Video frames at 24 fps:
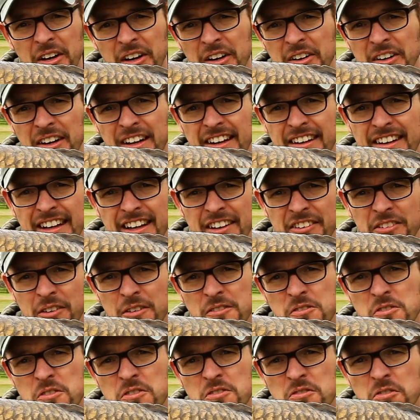going out there, so
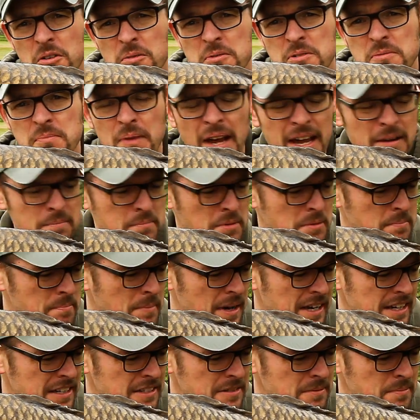I've just dropped some hemp and
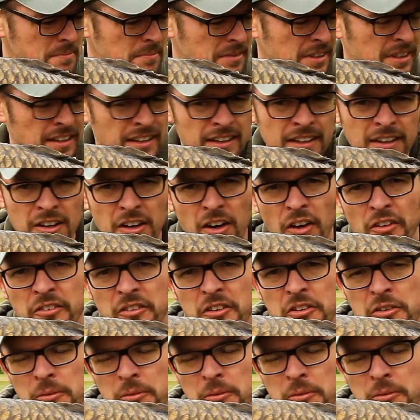maize on the